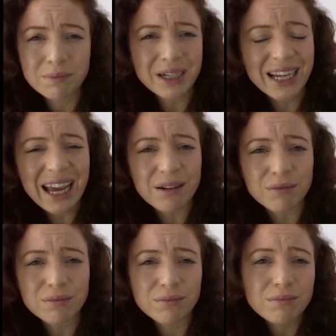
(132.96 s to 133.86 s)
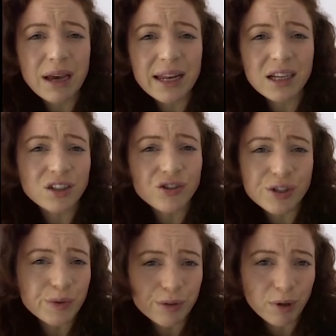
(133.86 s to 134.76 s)
But again, many
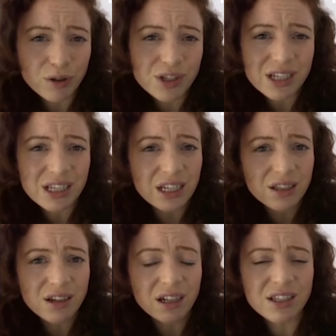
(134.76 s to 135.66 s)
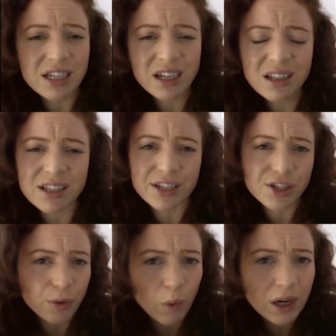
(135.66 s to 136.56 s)
countries were democracies in the 1990s,
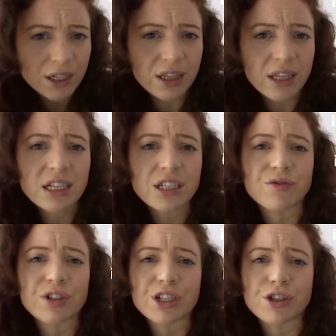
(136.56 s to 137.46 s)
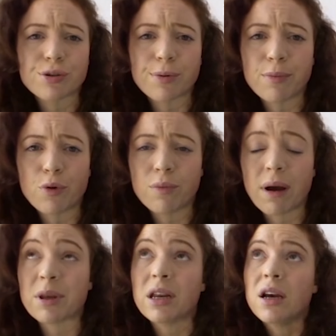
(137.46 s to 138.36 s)
so why didn't they redistribute more?
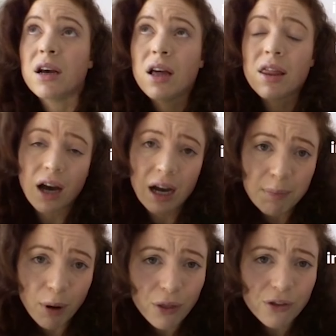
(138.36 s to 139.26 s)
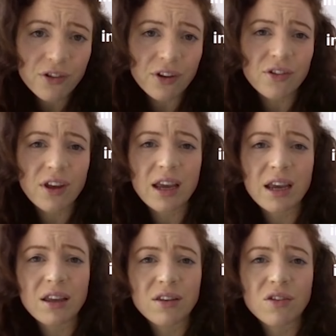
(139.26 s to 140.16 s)
I mean, the hypothesis
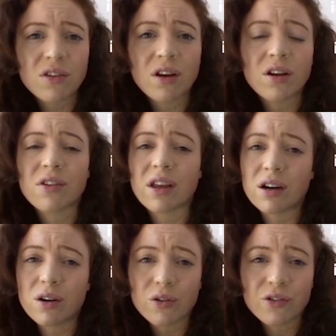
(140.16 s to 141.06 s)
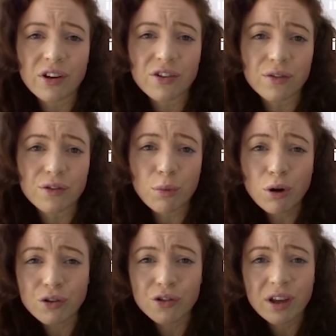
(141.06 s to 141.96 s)
is that in a context of
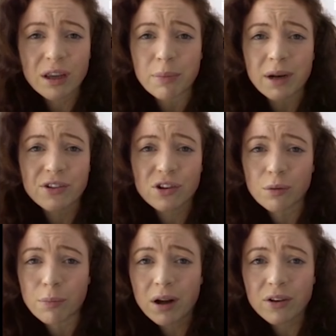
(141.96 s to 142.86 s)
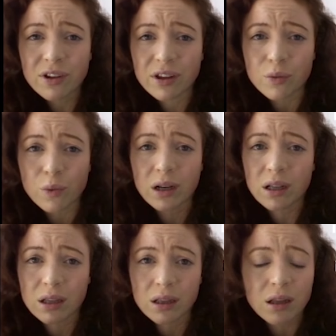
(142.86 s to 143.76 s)
democracy, political parties
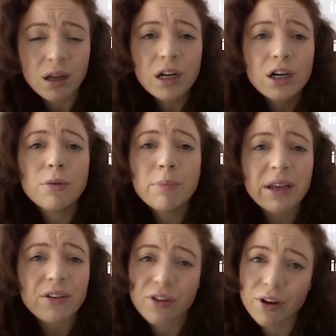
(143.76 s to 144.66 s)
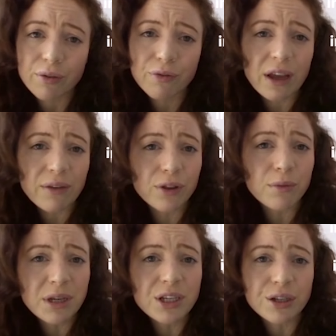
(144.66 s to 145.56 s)
will compete to favour the
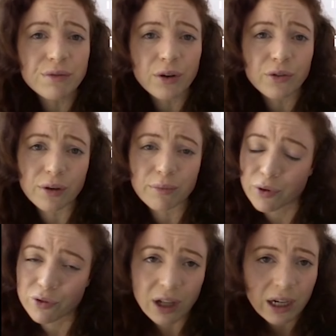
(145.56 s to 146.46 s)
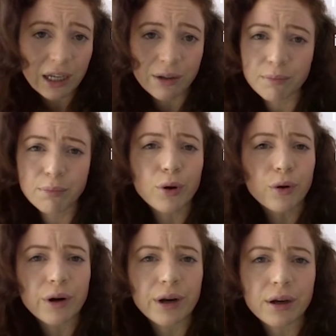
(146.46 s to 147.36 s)
median voter, who's likely
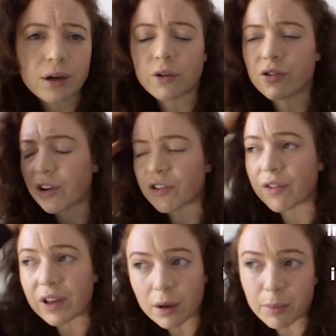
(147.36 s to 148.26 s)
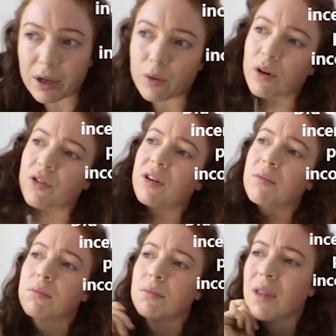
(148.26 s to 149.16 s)
poor in a context of income inequality.
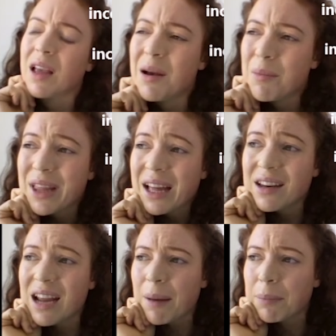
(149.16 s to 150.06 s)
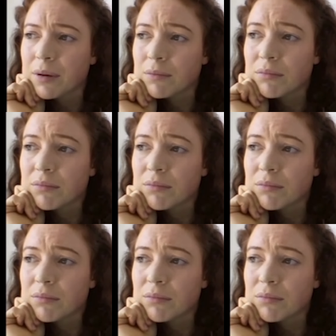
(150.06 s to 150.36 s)
But that didn't happen.